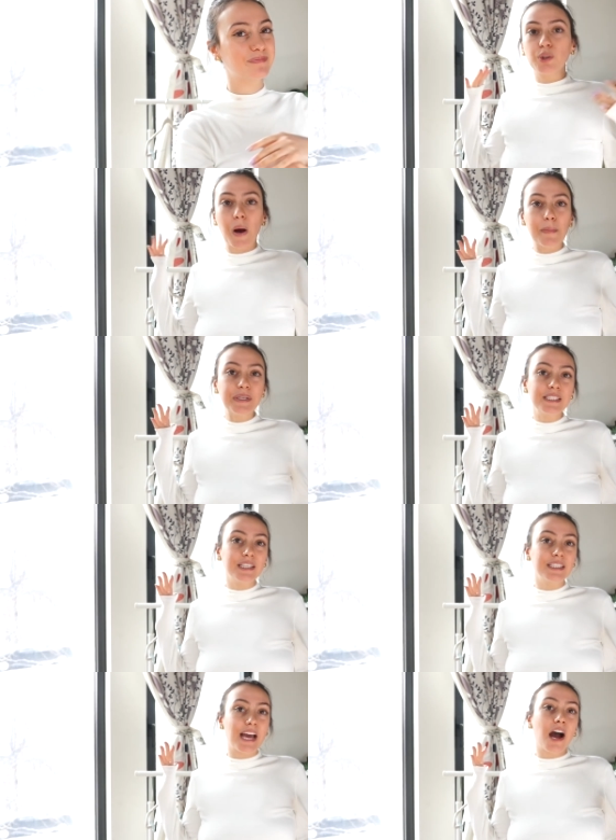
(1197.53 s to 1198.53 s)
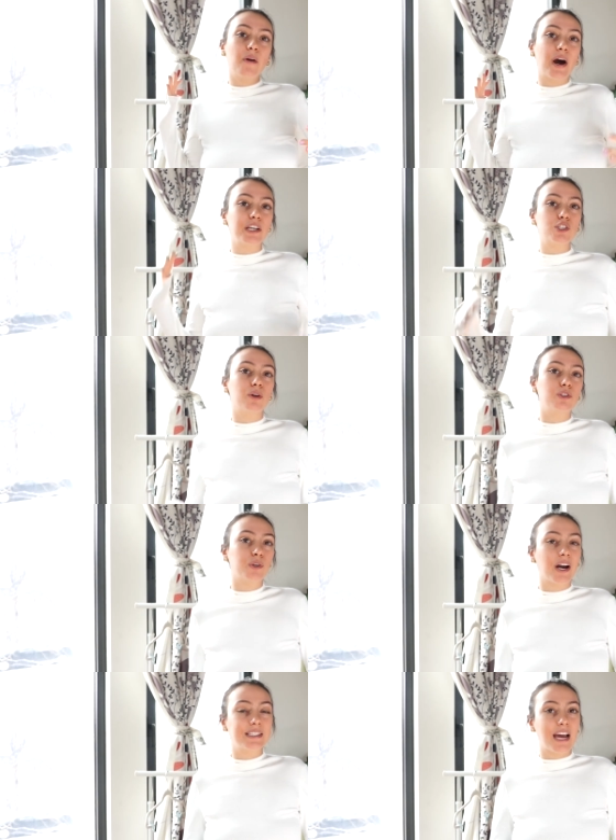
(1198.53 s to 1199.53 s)
So up until now, I showed you
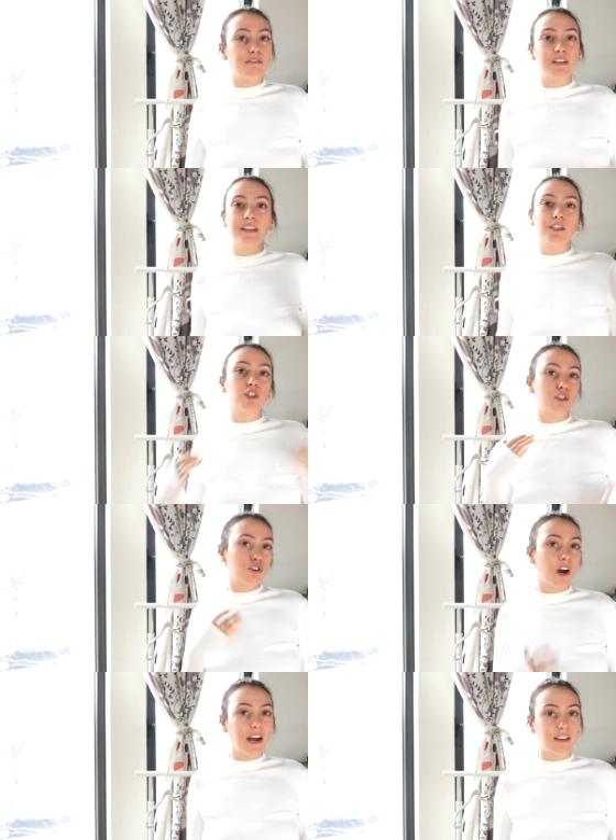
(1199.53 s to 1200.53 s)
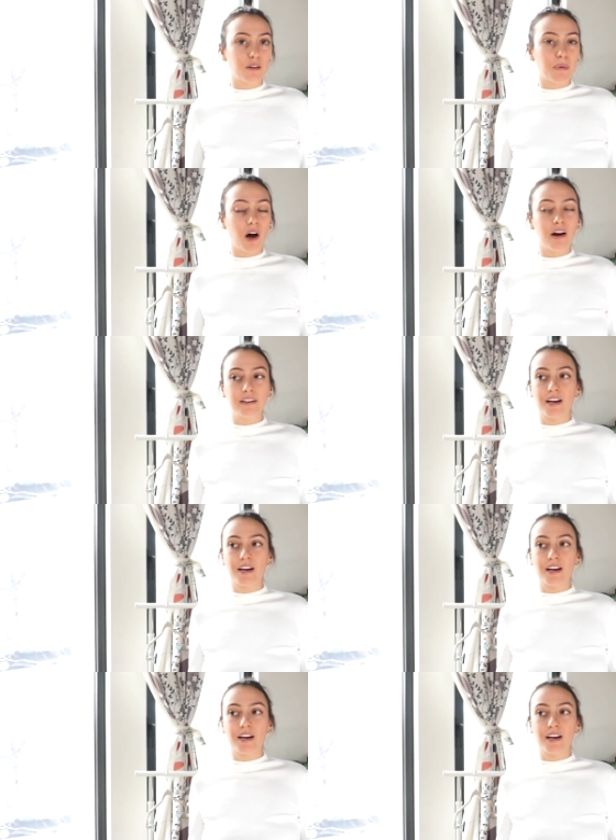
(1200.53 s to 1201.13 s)
guys everything, just trying them on